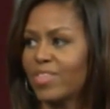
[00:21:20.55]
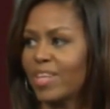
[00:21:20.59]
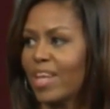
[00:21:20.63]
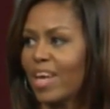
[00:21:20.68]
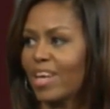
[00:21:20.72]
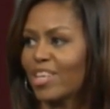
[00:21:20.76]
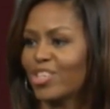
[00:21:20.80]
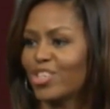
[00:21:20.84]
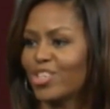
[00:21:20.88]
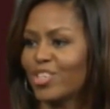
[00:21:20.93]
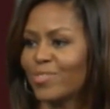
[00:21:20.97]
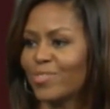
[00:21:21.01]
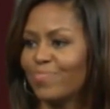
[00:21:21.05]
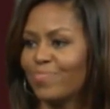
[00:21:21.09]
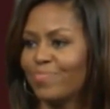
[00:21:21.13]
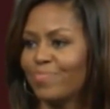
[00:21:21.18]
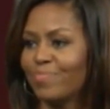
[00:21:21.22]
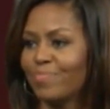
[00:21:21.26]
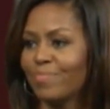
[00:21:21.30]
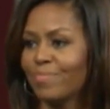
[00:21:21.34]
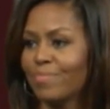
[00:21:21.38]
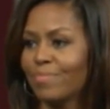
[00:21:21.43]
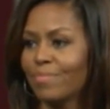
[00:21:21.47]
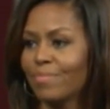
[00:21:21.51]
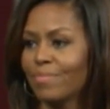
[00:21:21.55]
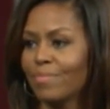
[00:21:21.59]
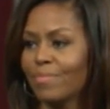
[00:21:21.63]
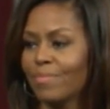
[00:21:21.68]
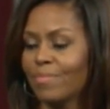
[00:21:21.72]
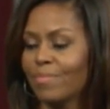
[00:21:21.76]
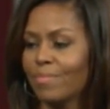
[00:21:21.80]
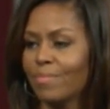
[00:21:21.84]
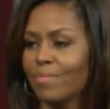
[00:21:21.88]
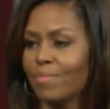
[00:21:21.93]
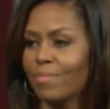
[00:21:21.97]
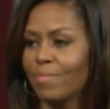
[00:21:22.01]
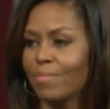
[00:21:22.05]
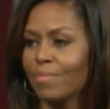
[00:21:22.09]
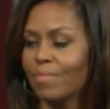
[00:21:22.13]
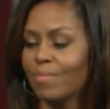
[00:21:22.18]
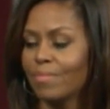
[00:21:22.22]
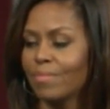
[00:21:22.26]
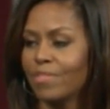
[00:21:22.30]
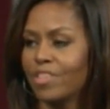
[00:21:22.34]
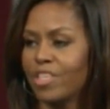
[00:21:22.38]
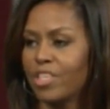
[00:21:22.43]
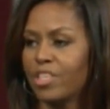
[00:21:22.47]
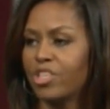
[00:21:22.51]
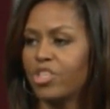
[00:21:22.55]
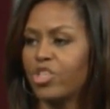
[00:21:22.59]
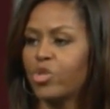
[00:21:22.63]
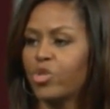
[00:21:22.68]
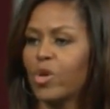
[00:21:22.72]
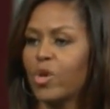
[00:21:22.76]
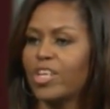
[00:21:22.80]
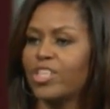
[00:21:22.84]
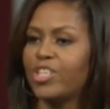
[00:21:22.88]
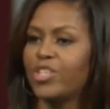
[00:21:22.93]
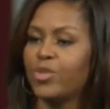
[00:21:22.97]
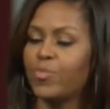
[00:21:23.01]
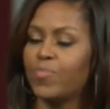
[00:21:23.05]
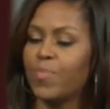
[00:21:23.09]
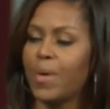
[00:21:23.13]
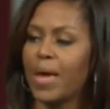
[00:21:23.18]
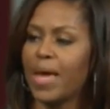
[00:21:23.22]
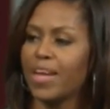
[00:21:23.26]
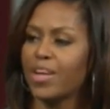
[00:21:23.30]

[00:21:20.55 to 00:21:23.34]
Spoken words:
election. See, the choice you make